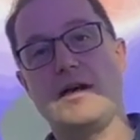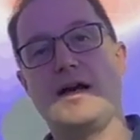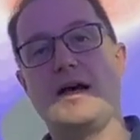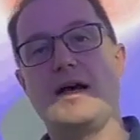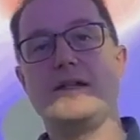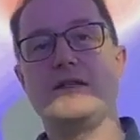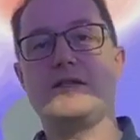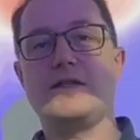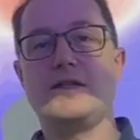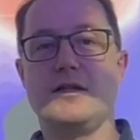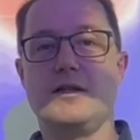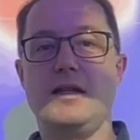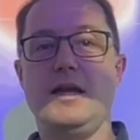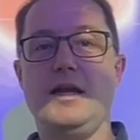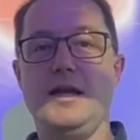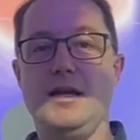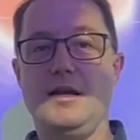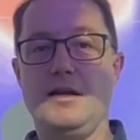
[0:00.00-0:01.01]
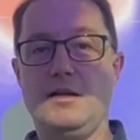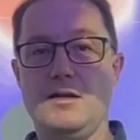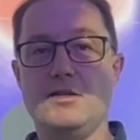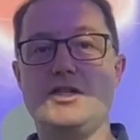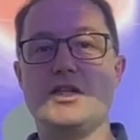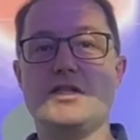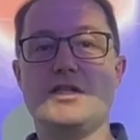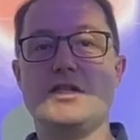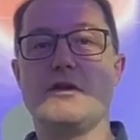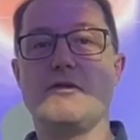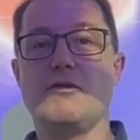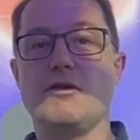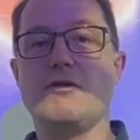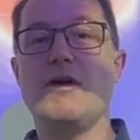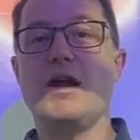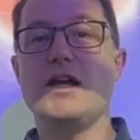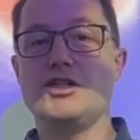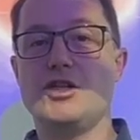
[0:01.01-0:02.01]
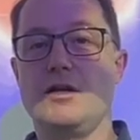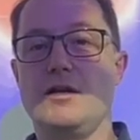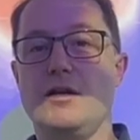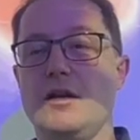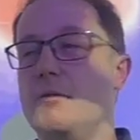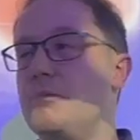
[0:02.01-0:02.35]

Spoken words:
as the logistic regression